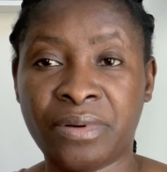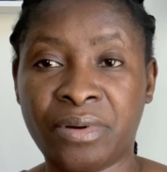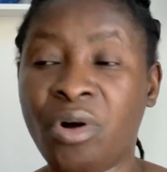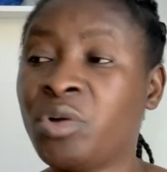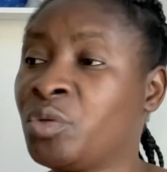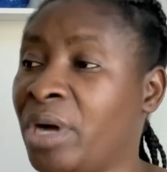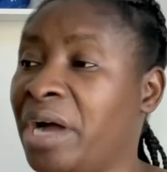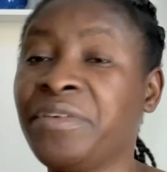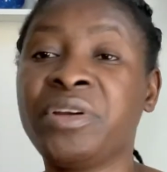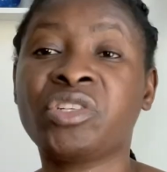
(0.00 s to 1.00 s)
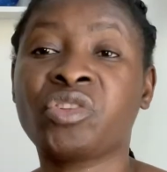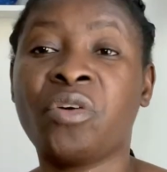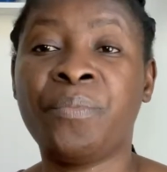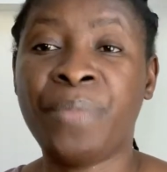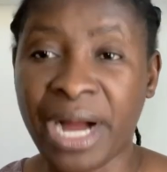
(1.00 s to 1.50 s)
or you have a lot
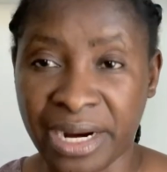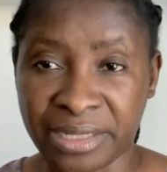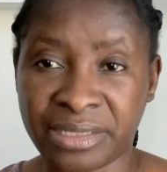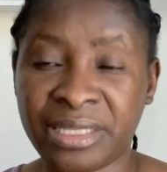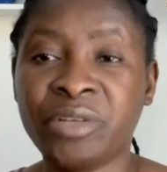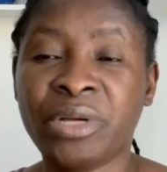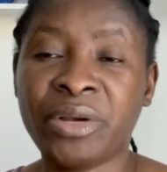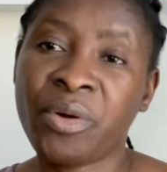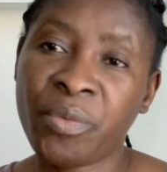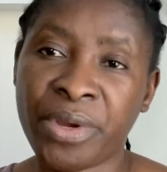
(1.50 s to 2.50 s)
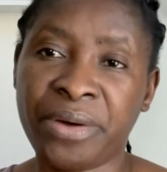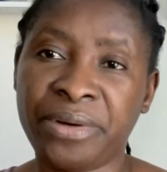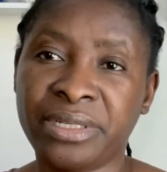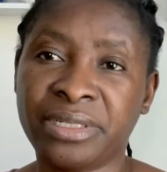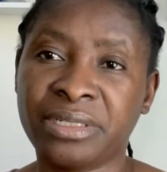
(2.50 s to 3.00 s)
of bags that you are not wearing.